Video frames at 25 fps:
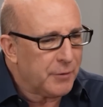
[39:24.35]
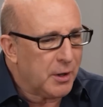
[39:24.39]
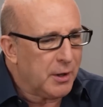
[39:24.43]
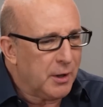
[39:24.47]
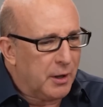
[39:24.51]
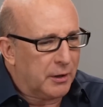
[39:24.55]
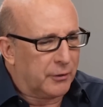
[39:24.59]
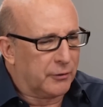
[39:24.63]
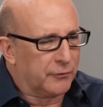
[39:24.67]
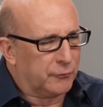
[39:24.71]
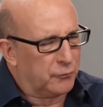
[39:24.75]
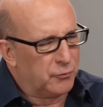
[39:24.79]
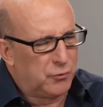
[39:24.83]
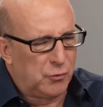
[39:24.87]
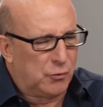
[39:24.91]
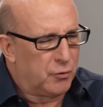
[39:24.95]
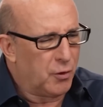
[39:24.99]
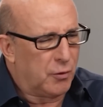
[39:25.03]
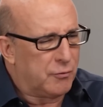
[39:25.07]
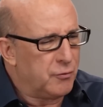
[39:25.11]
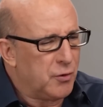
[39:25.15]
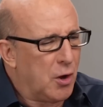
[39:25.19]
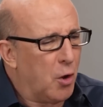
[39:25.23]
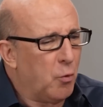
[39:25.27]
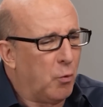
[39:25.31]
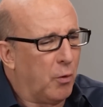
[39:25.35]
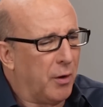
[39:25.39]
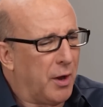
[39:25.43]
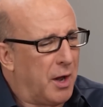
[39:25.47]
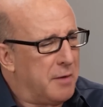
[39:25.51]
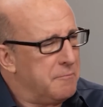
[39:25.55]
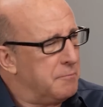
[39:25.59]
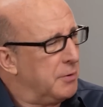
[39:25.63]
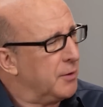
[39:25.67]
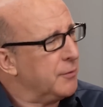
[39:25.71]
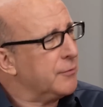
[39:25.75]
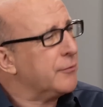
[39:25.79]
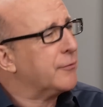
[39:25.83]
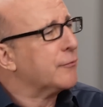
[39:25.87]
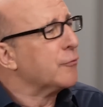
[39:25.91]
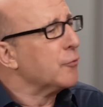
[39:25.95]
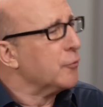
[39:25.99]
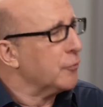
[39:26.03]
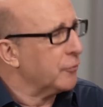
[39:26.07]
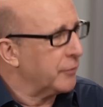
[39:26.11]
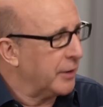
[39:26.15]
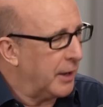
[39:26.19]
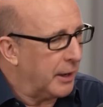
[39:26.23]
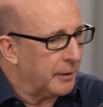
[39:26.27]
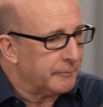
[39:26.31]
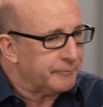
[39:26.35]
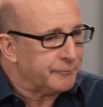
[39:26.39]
Because you don't know what I've been through,